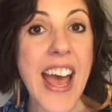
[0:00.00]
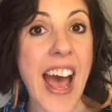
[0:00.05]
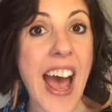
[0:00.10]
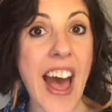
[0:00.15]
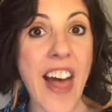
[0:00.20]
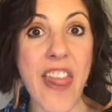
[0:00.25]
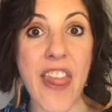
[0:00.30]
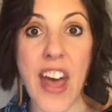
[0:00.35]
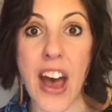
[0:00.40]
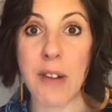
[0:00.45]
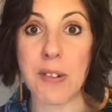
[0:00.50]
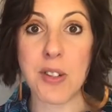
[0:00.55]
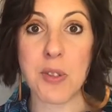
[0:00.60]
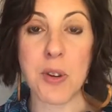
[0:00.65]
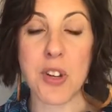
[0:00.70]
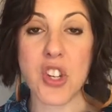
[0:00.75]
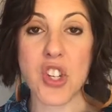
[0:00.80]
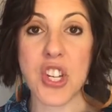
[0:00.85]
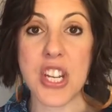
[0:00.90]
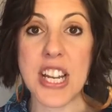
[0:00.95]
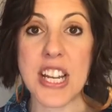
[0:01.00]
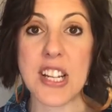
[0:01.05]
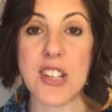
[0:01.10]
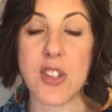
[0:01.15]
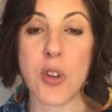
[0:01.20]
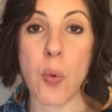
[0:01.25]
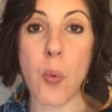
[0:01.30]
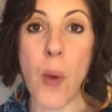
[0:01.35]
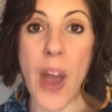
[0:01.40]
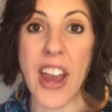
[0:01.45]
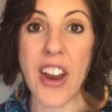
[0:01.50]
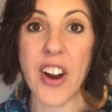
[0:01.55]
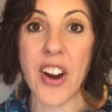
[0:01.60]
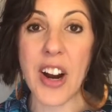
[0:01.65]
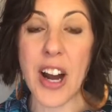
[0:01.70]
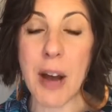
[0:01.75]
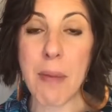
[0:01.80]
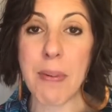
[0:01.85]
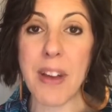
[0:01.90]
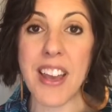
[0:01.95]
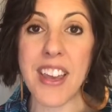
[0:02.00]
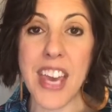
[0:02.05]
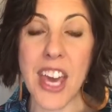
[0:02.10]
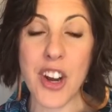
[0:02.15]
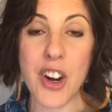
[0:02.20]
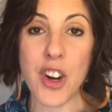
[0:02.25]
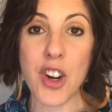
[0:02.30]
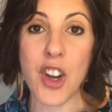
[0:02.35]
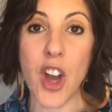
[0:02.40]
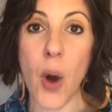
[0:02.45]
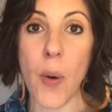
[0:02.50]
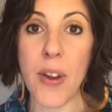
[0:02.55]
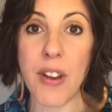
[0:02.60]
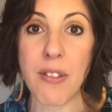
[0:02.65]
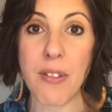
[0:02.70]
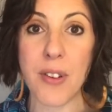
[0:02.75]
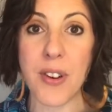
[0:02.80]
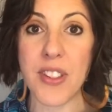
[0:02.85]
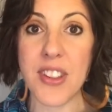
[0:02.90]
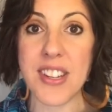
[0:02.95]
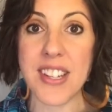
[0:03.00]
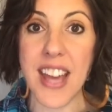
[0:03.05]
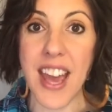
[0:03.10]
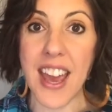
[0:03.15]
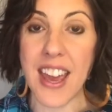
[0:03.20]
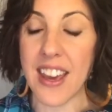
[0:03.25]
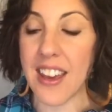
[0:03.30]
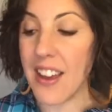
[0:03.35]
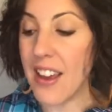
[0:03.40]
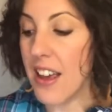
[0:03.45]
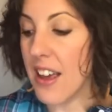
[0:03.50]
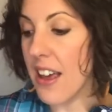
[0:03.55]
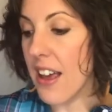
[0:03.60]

and that was what she needed to wake her up and get her going for the day.